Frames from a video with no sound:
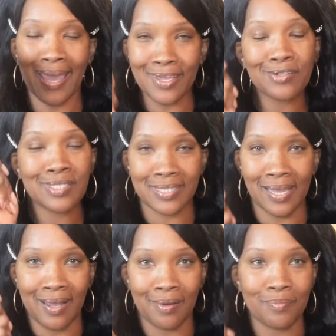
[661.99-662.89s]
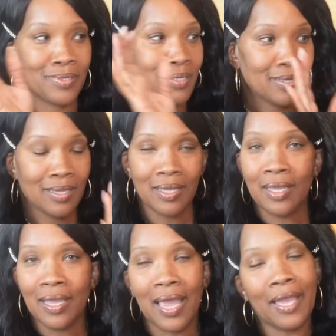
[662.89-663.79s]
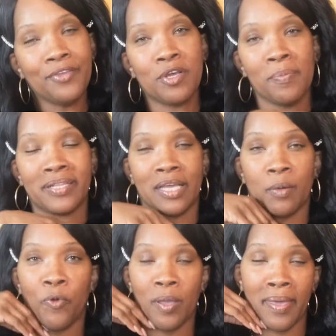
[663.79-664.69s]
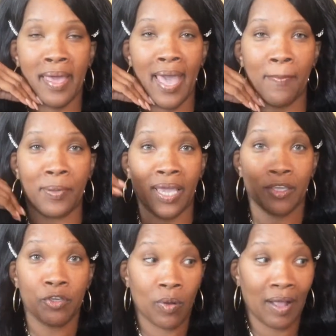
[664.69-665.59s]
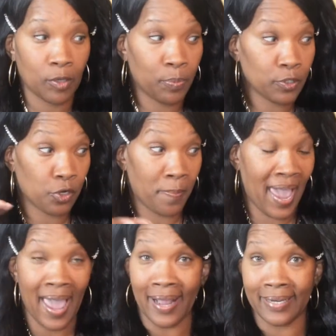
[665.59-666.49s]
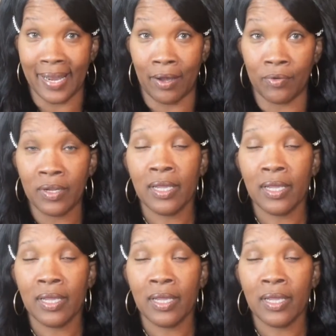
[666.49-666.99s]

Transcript: and your stamp and you can make that appointment happen and you don't have to put your bag down